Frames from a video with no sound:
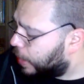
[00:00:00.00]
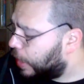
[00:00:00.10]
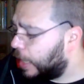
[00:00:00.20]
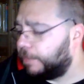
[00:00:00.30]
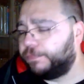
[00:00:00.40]

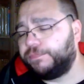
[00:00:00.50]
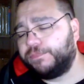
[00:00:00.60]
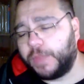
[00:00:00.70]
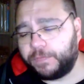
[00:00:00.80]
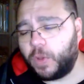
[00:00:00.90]
Of
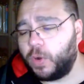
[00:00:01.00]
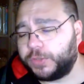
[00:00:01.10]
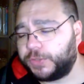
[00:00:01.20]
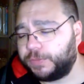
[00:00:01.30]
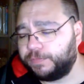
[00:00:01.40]

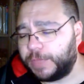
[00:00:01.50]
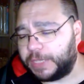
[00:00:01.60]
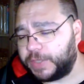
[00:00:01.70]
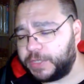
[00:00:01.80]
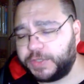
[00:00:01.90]
course,
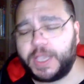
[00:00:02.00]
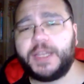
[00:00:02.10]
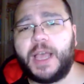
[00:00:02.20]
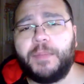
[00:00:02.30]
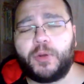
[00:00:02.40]
as I
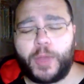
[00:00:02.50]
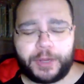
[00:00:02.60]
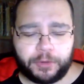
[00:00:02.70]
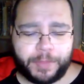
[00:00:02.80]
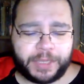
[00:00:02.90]
said, I'm a
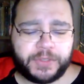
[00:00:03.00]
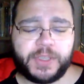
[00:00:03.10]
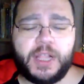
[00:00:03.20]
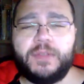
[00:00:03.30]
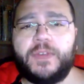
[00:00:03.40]
writer
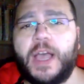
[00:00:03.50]
myself.